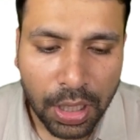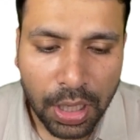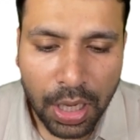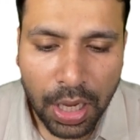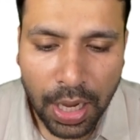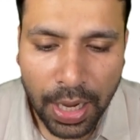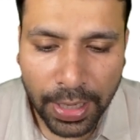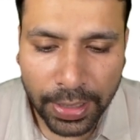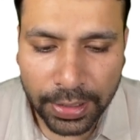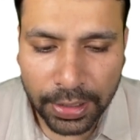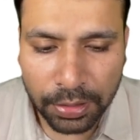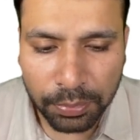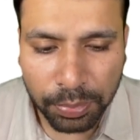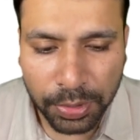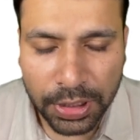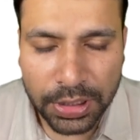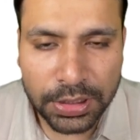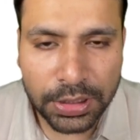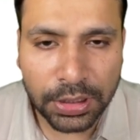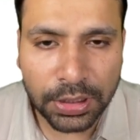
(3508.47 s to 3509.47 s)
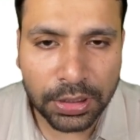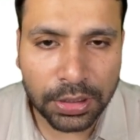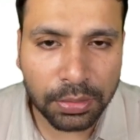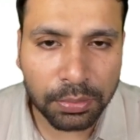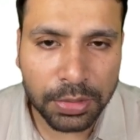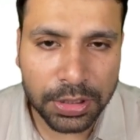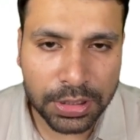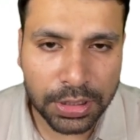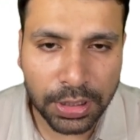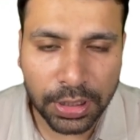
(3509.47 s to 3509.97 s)
I can place it in a
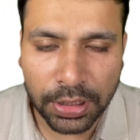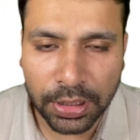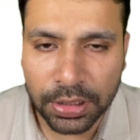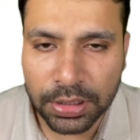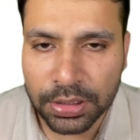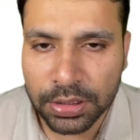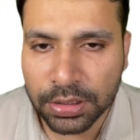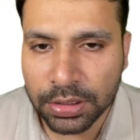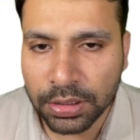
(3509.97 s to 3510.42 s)
miscellaneous